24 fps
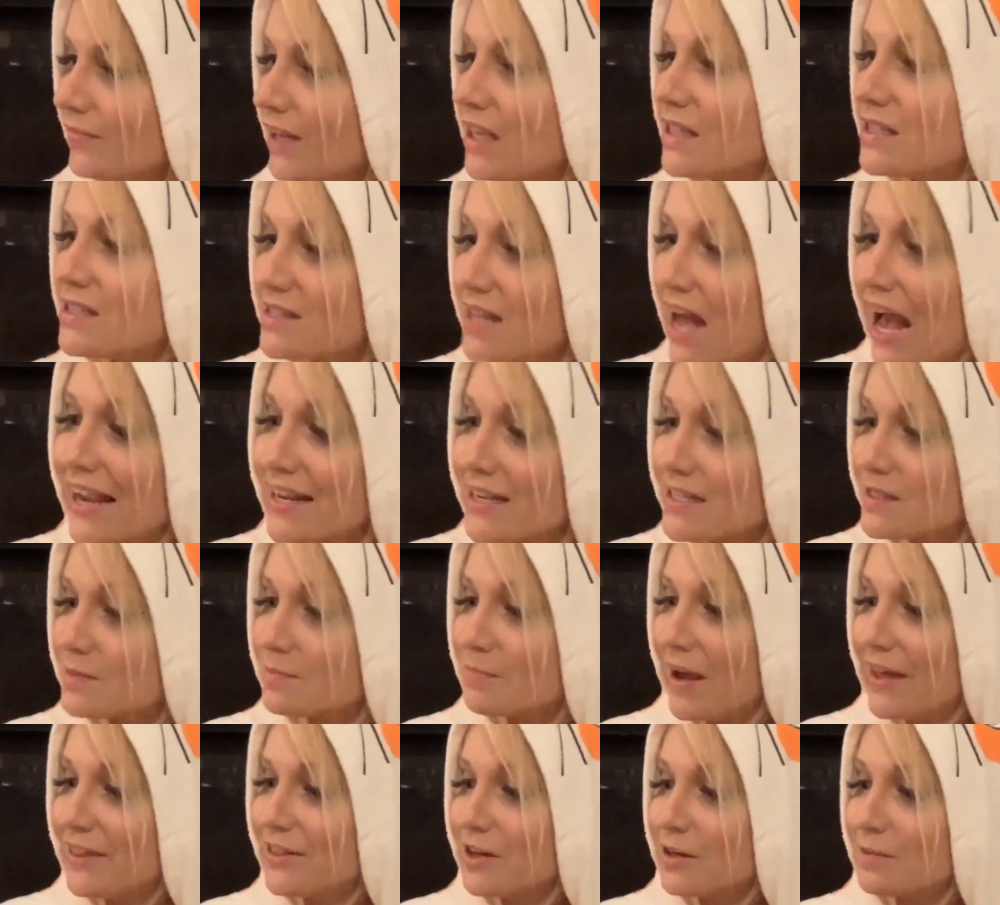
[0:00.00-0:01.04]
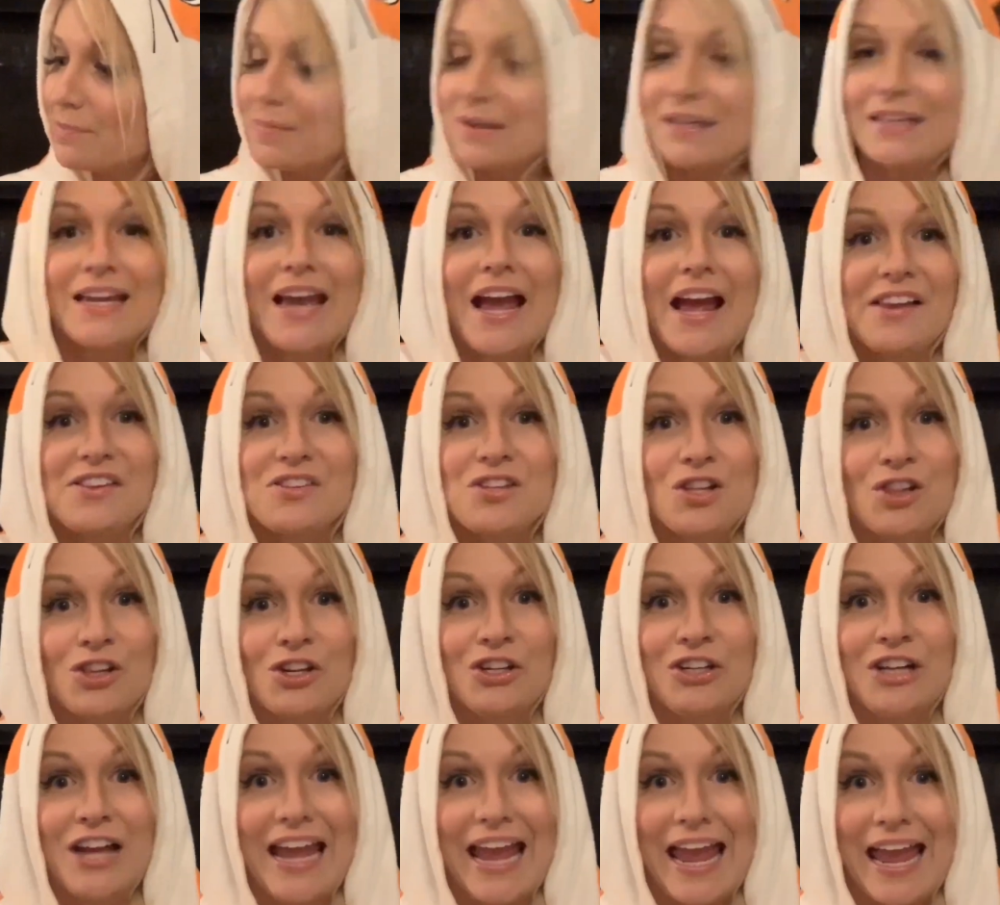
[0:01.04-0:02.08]
Saya's mother began to
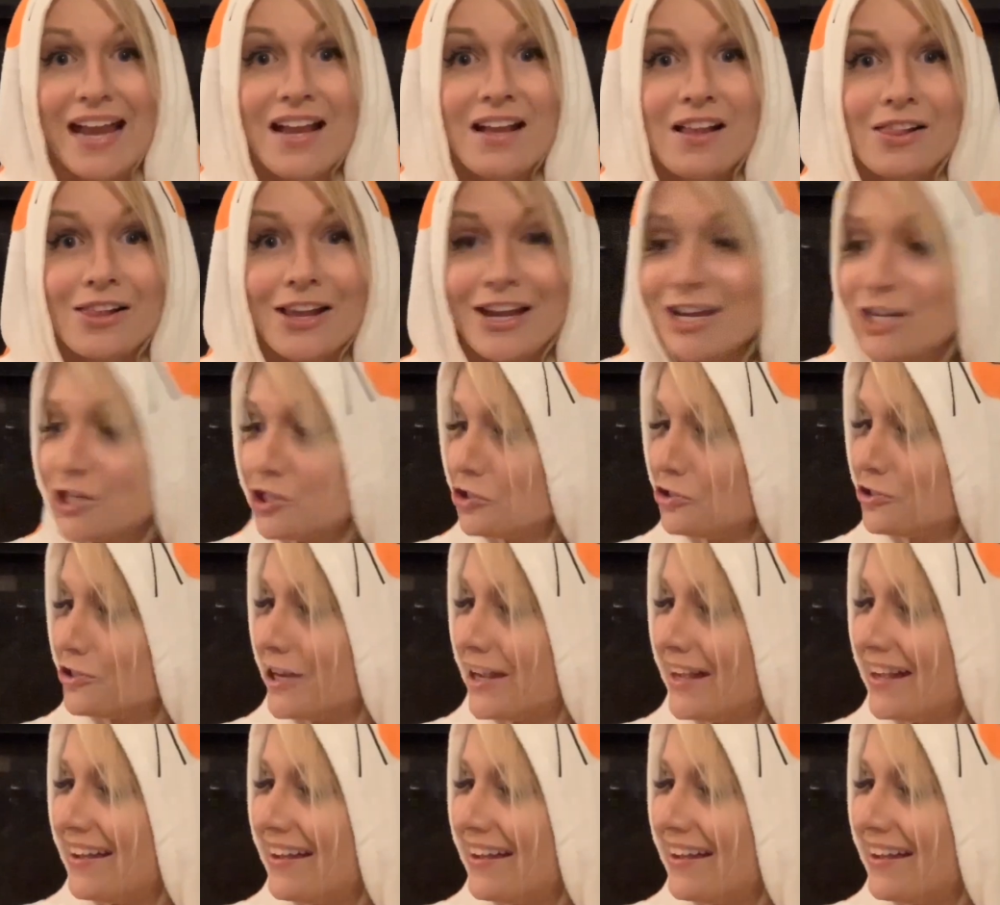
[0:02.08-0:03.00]
learn English,